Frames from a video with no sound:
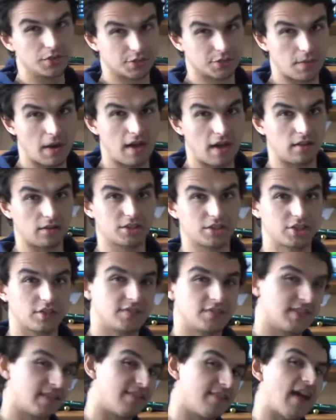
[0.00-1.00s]
as well, because
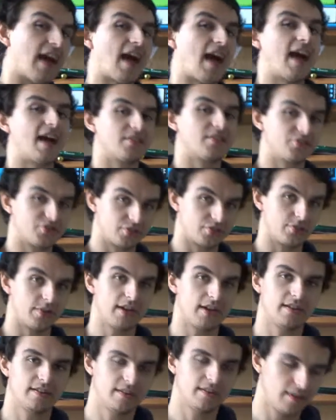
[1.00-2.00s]
obviously that adds to
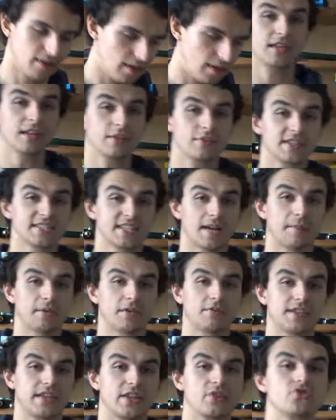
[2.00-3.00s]
it. Another example
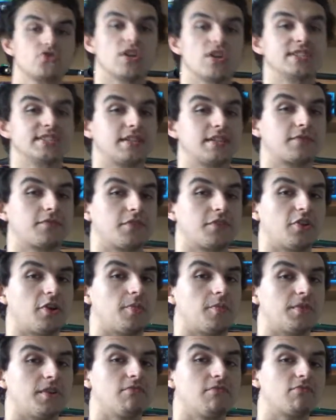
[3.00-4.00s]
of an interesting
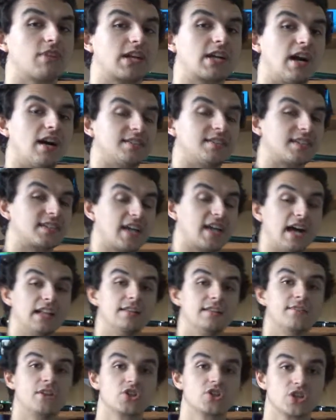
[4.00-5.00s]
phenomenon regarding
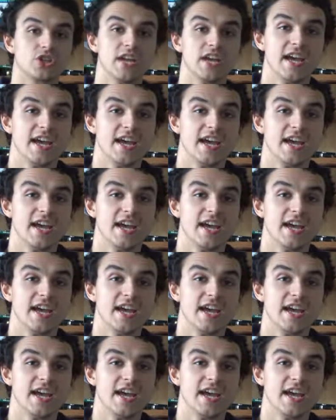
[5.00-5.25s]
colour vision